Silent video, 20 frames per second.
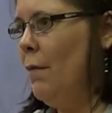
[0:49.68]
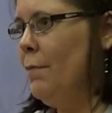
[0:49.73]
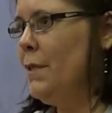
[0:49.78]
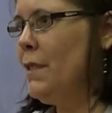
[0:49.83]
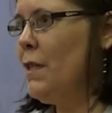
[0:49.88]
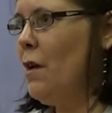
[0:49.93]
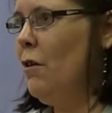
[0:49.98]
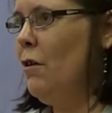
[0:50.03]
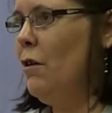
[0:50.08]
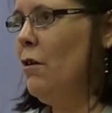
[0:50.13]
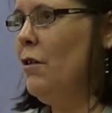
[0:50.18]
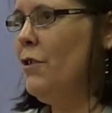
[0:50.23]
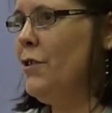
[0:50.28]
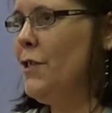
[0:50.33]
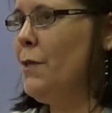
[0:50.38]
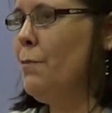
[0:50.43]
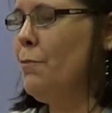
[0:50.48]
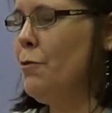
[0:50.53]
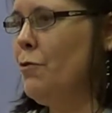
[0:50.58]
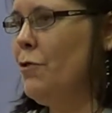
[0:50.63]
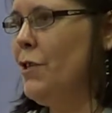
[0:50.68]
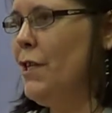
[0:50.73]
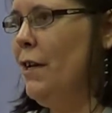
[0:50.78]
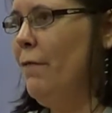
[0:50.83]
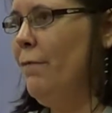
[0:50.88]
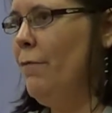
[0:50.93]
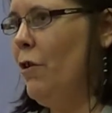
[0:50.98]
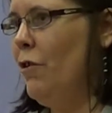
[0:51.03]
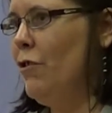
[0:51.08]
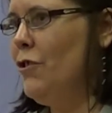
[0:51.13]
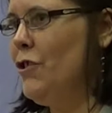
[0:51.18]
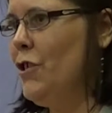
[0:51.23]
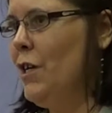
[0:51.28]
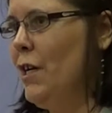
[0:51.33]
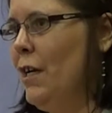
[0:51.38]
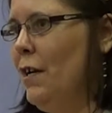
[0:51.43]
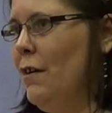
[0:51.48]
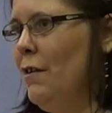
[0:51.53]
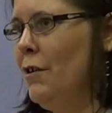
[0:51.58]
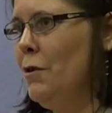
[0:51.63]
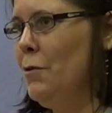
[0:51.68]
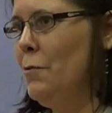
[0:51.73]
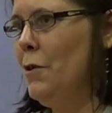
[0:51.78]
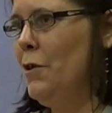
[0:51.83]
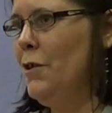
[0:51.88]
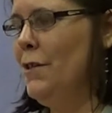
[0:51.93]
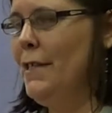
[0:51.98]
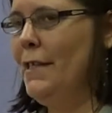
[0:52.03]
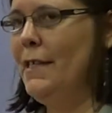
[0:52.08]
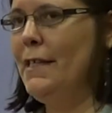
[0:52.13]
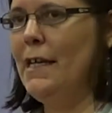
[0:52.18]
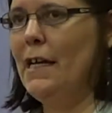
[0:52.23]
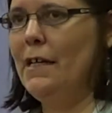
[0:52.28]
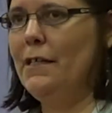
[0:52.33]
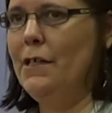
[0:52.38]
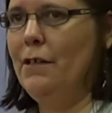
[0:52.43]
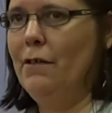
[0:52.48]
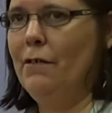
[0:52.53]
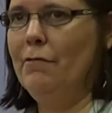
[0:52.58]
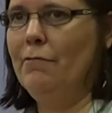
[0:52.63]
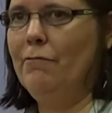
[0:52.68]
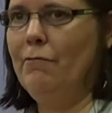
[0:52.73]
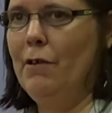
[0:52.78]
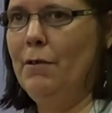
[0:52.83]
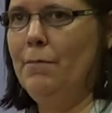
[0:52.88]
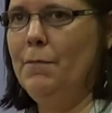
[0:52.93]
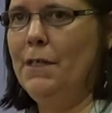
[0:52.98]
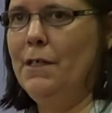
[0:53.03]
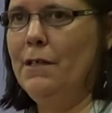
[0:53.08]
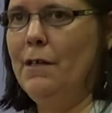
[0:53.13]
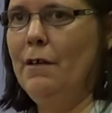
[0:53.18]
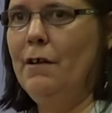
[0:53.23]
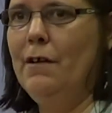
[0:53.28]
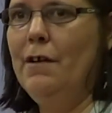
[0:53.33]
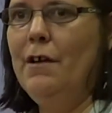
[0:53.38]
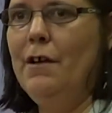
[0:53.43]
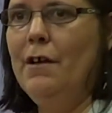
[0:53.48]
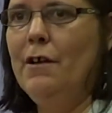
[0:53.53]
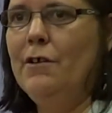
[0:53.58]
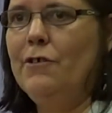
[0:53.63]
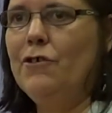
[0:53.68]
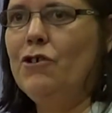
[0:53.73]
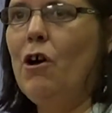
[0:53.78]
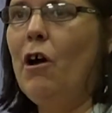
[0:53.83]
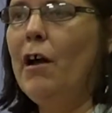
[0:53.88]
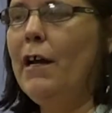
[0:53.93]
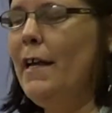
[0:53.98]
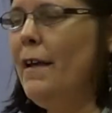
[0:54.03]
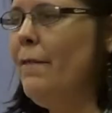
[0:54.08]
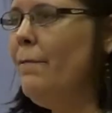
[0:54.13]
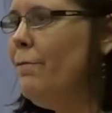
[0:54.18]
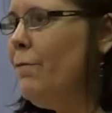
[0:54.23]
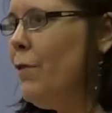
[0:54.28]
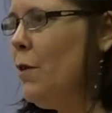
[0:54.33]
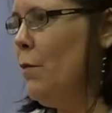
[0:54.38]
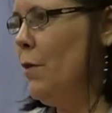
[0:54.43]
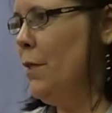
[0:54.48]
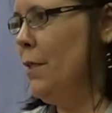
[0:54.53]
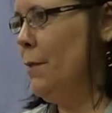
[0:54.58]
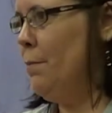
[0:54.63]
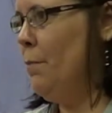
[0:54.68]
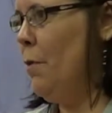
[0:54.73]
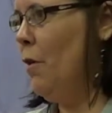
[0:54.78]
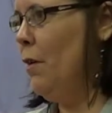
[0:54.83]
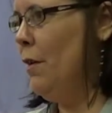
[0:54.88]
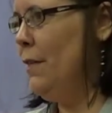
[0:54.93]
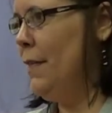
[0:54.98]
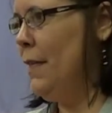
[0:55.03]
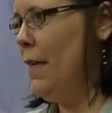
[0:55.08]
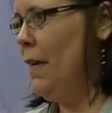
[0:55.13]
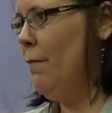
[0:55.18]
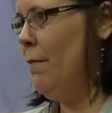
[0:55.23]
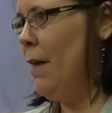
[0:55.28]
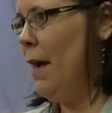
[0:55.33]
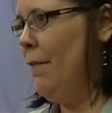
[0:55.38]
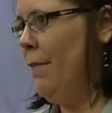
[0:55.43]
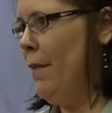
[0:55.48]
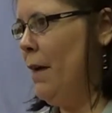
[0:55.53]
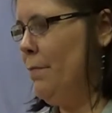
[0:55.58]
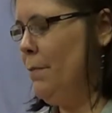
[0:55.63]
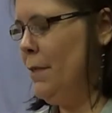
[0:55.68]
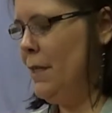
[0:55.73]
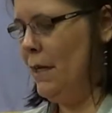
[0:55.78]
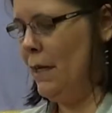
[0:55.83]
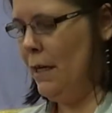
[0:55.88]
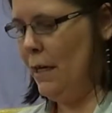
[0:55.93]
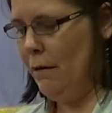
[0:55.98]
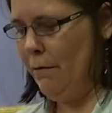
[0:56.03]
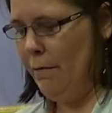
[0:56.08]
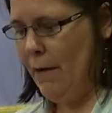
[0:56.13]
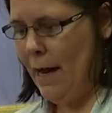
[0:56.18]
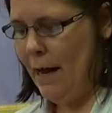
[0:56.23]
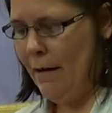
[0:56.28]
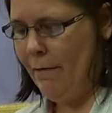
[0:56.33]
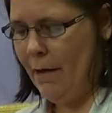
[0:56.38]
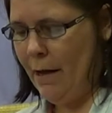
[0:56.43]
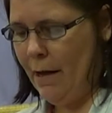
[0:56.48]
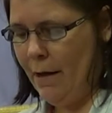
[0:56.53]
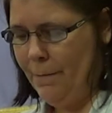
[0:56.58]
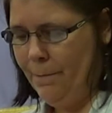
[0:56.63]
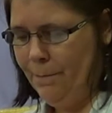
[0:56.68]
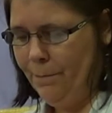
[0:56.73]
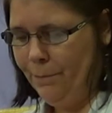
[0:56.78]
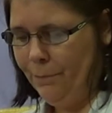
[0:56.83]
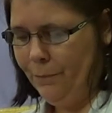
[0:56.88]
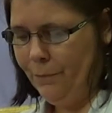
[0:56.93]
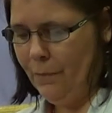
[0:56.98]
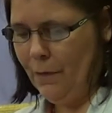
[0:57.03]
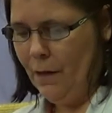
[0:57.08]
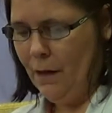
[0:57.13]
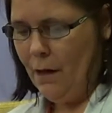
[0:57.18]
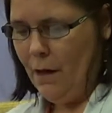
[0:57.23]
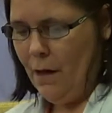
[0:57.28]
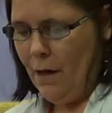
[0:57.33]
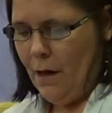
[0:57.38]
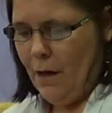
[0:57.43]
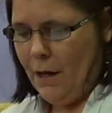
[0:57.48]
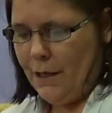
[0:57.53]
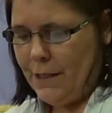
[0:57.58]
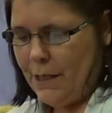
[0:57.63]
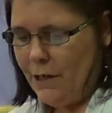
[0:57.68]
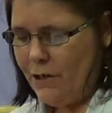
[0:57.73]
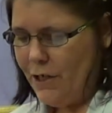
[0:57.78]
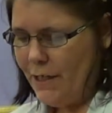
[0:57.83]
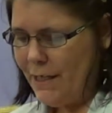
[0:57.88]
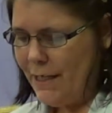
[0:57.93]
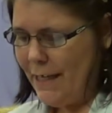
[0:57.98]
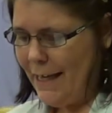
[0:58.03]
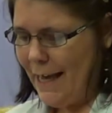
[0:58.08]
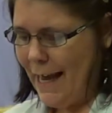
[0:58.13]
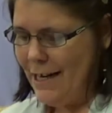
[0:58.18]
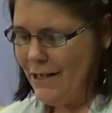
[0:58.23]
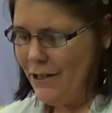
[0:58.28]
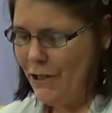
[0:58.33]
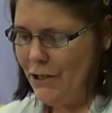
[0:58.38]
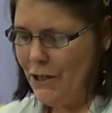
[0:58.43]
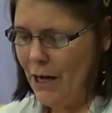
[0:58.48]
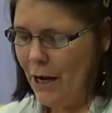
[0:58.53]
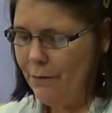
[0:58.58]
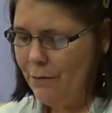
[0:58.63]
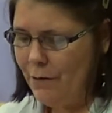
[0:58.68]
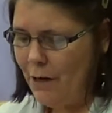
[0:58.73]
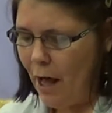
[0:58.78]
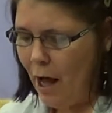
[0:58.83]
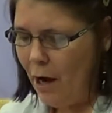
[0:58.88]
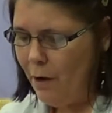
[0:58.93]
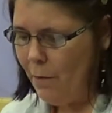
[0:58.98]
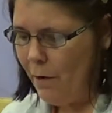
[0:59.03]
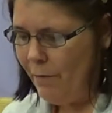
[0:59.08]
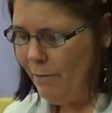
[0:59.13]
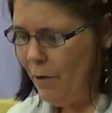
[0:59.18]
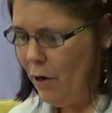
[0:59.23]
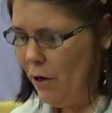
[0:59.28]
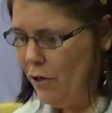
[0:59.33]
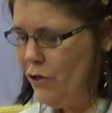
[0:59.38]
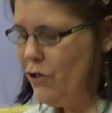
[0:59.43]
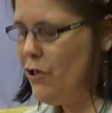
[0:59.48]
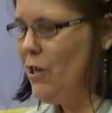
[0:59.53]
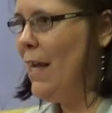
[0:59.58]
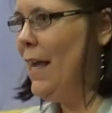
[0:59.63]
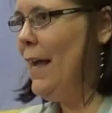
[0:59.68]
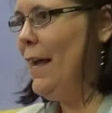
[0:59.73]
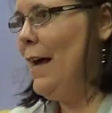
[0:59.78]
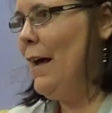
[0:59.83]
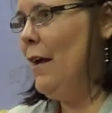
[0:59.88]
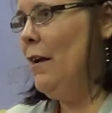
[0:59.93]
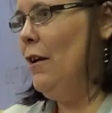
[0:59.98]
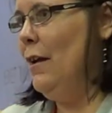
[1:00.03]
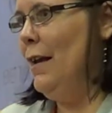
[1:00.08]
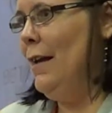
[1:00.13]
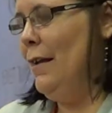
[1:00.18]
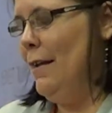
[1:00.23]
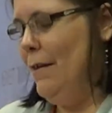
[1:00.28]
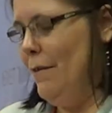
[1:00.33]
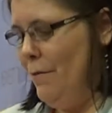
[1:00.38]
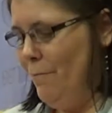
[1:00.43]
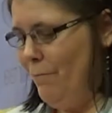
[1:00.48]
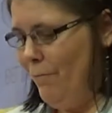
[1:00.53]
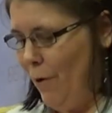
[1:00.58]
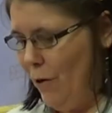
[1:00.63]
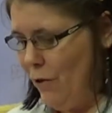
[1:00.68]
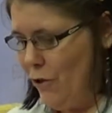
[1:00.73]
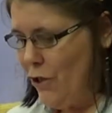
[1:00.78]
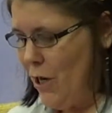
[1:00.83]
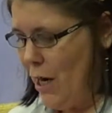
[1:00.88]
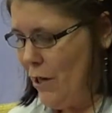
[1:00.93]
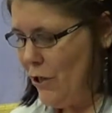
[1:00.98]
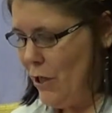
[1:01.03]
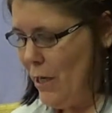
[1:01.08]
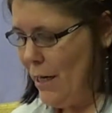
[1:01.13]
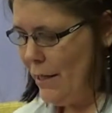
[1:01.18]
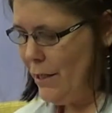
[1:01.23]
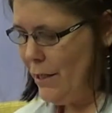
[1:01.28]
so supporting voluntary and community sector groups to try and influence policy around that particular area. So just in case you don't know what Voluntary Action